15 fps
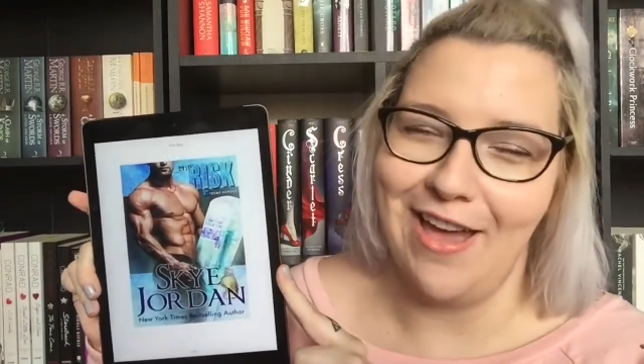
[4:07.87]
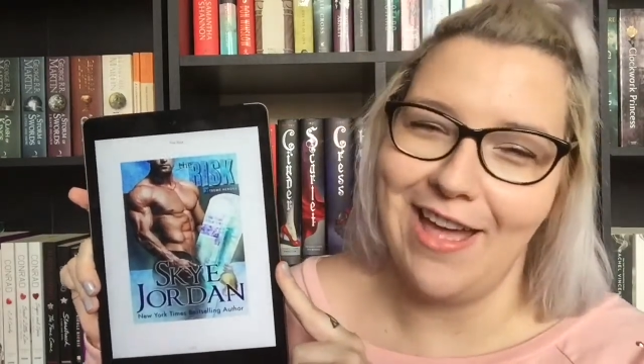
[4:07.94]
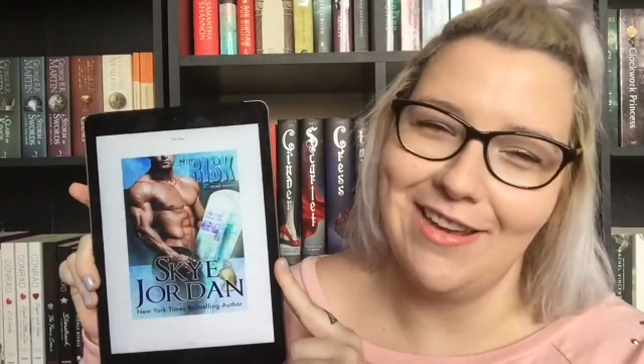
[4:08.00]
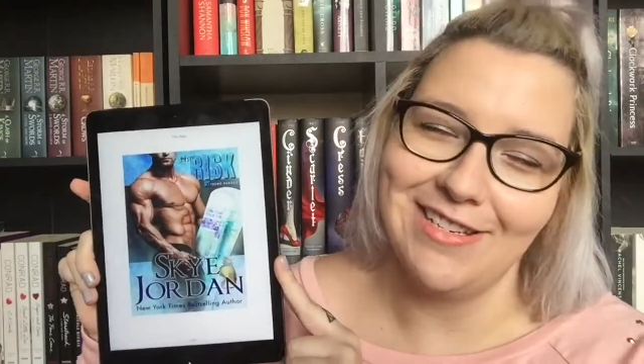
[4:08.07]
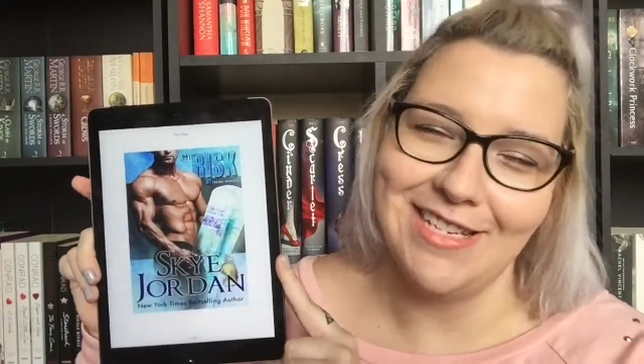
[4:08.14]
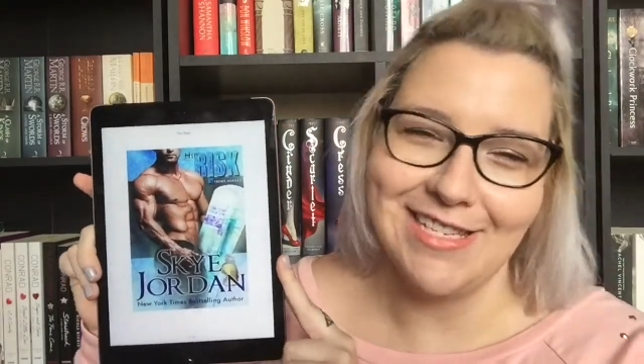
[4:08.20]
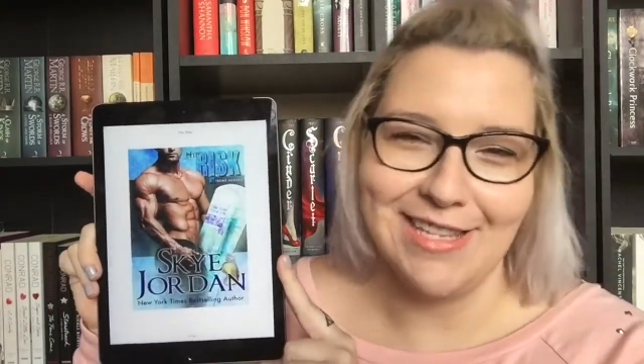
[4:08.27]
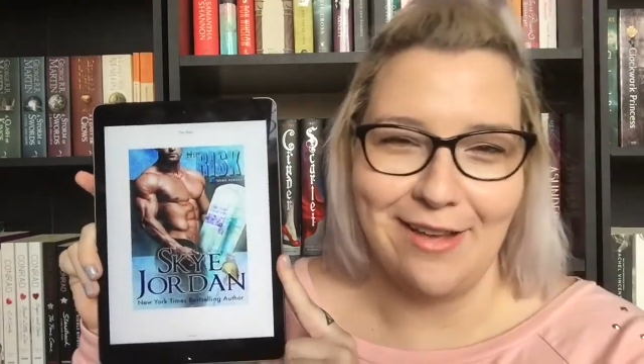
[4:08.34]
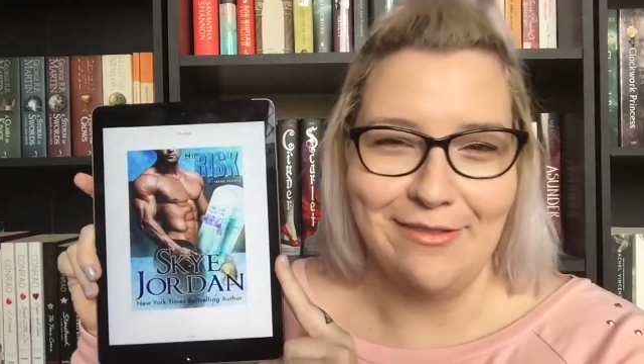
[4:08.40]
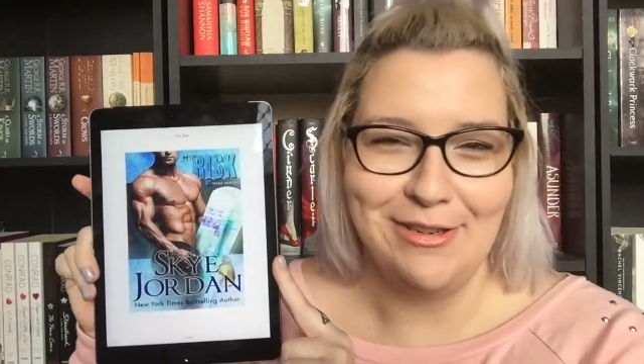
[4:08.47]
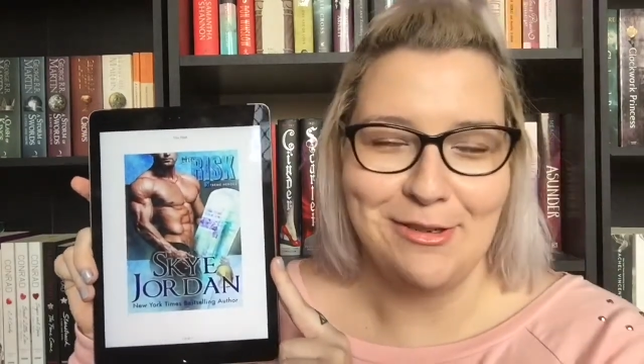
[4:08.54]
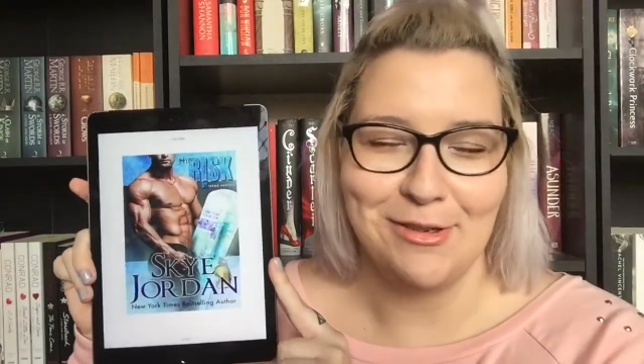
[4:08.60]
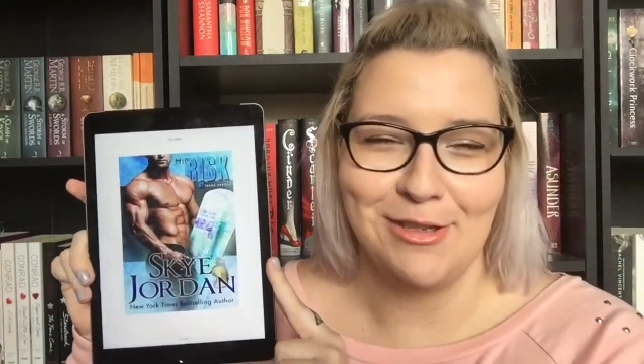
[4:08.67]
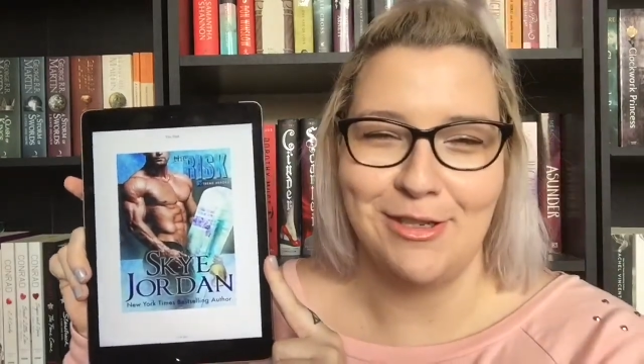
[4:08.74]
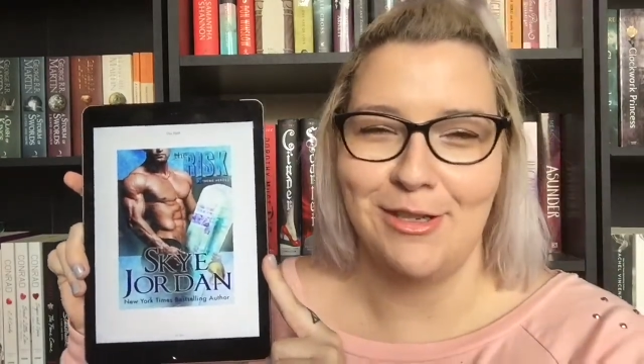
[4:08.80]
and his love
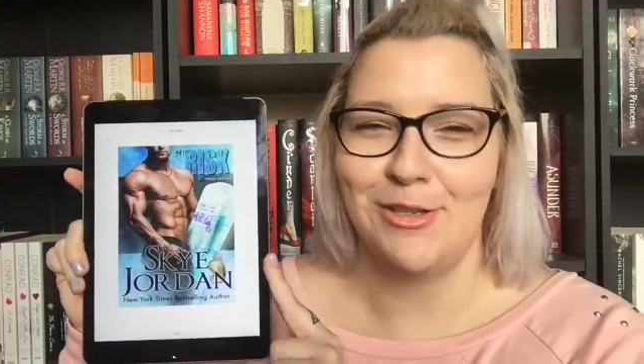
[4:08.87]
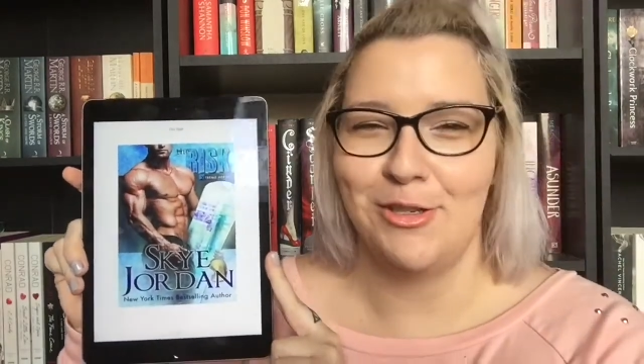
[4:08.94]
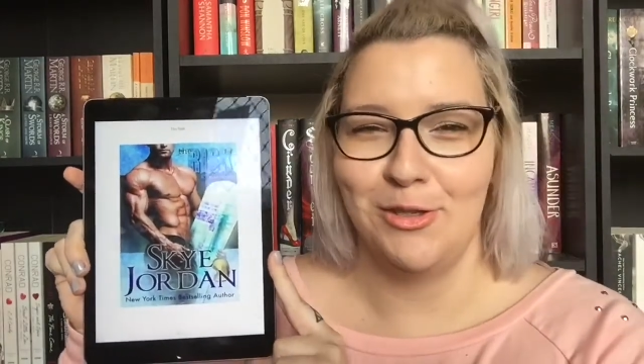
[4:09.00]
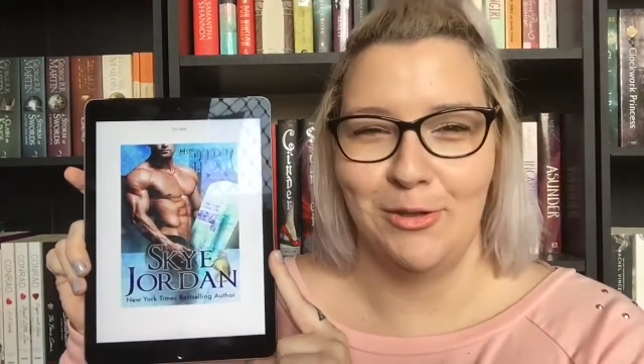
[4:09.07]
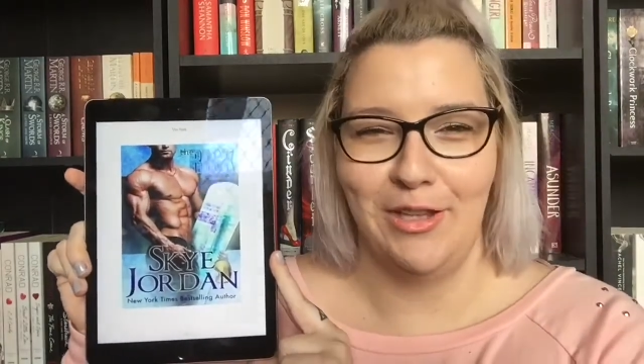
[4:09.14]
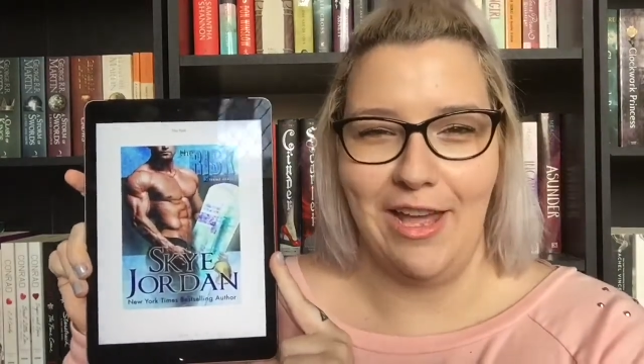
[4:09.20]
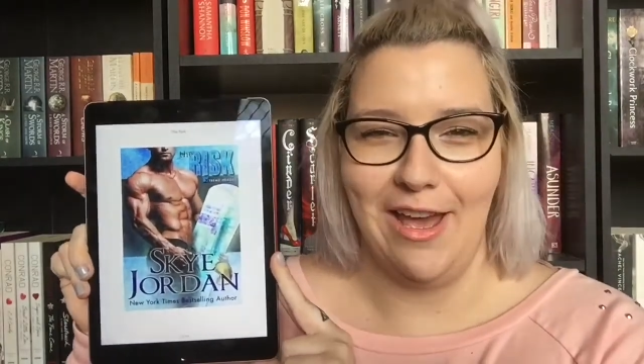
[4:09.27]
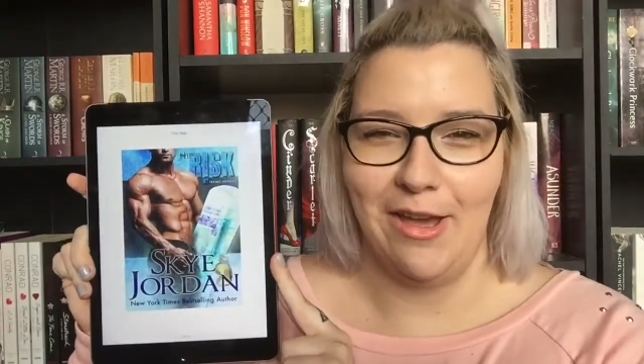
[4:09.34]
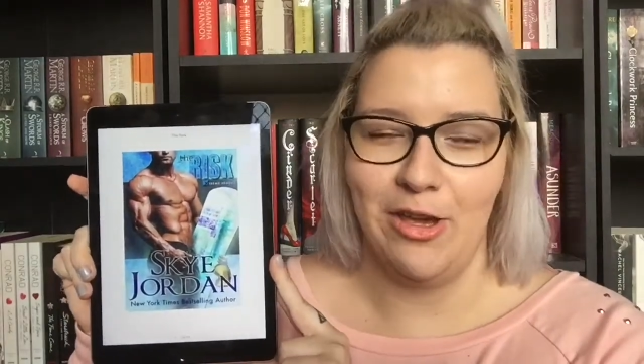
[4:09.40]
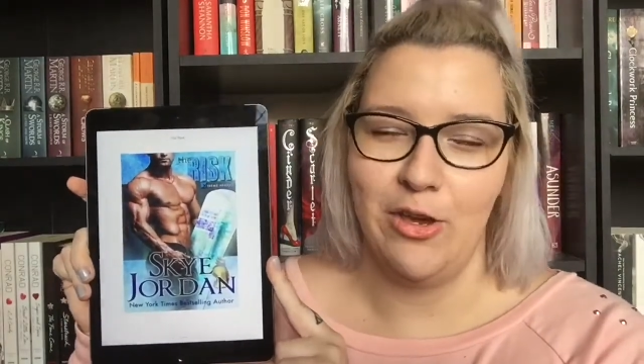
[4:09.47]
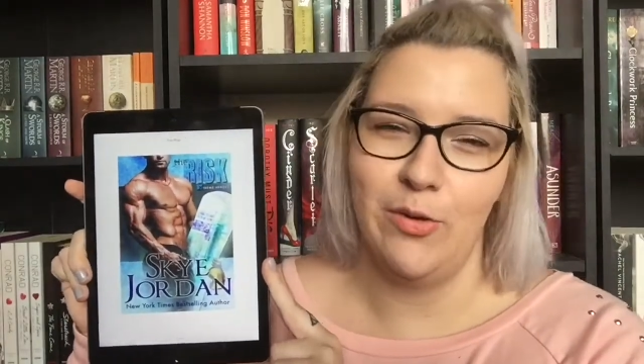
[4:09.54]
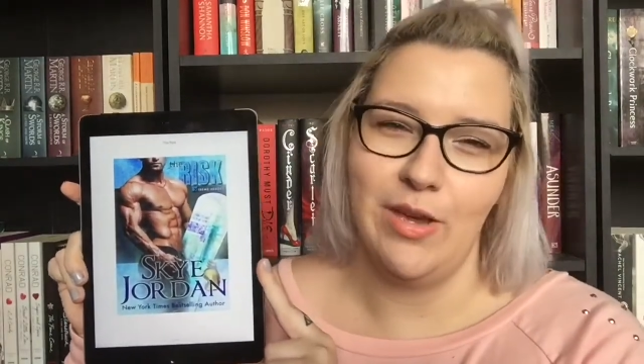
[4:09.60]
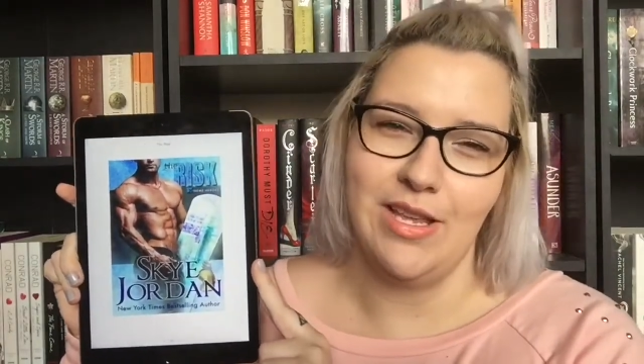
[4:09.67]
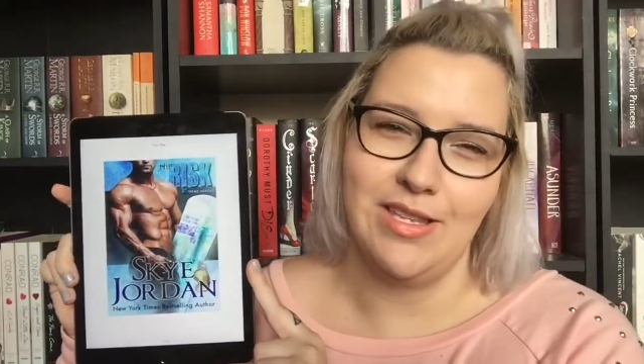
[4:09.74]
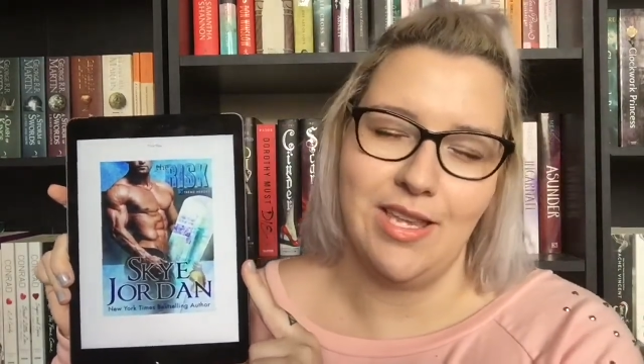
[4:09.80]
interest is Julia,
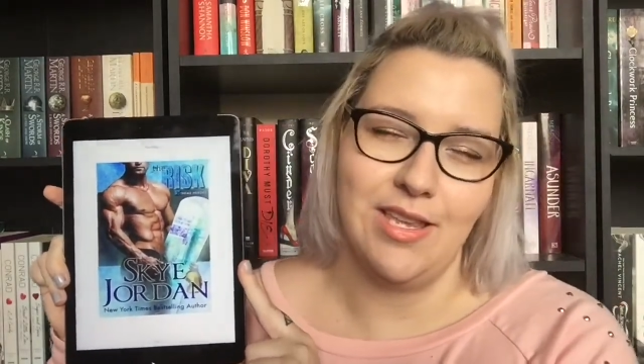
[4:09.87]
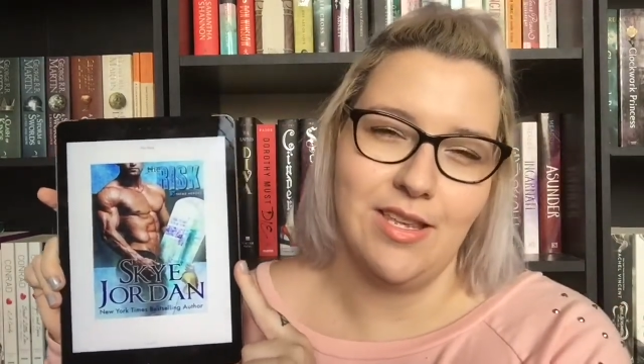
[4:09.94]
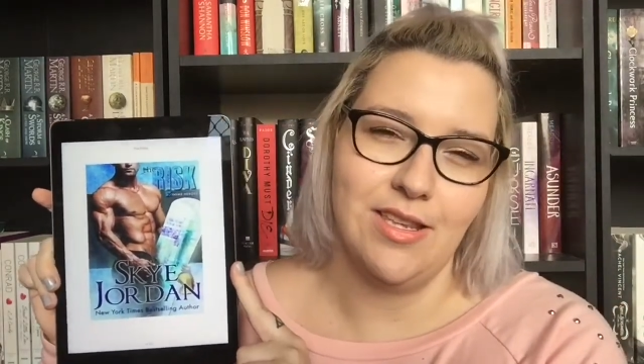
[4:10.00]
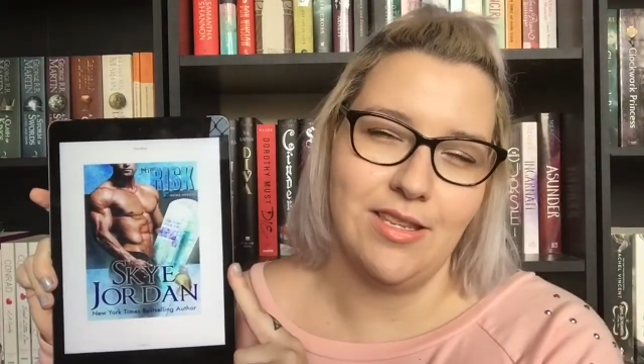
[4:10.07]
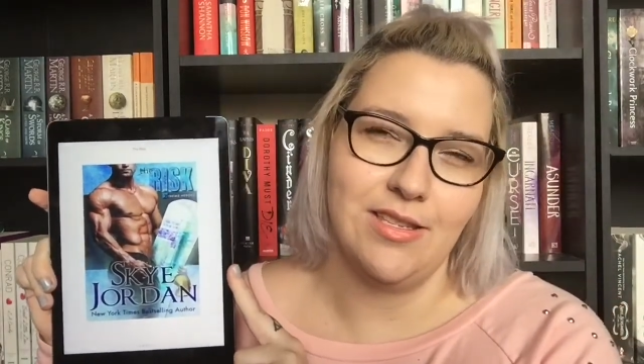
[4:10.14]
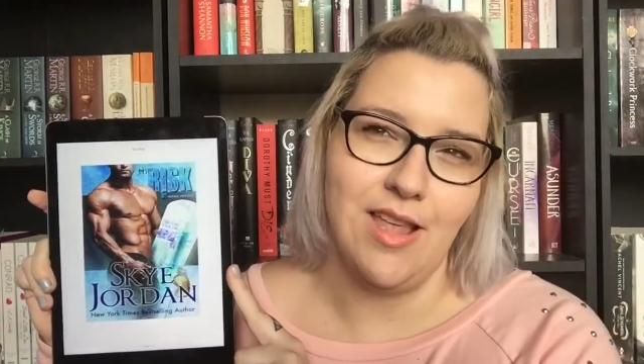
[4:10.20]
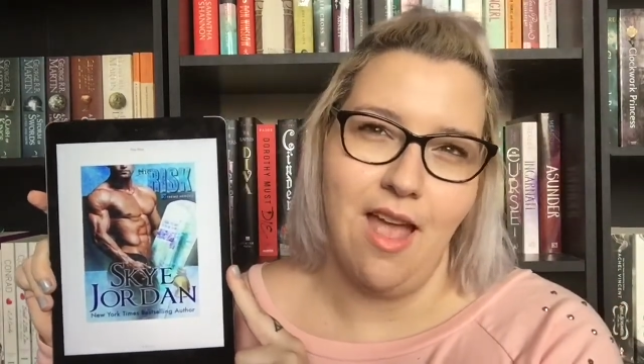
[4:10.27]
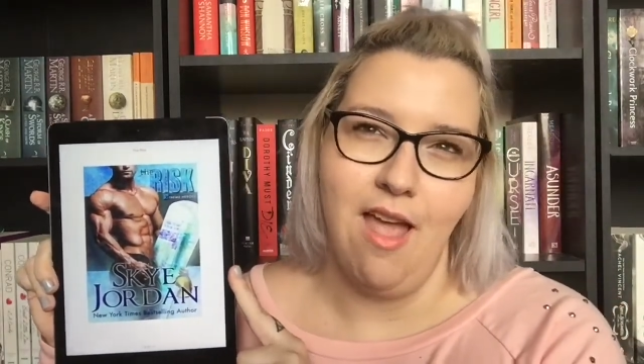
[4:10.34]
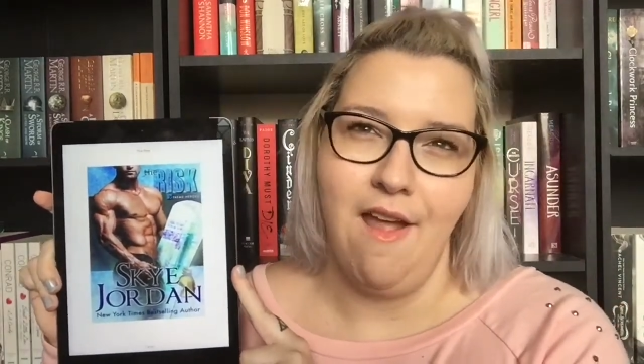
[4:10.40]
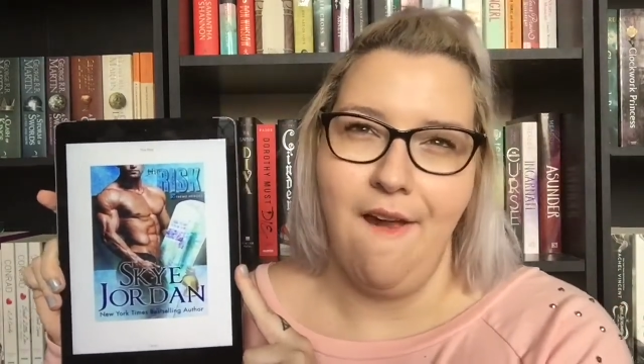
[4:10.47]
who is his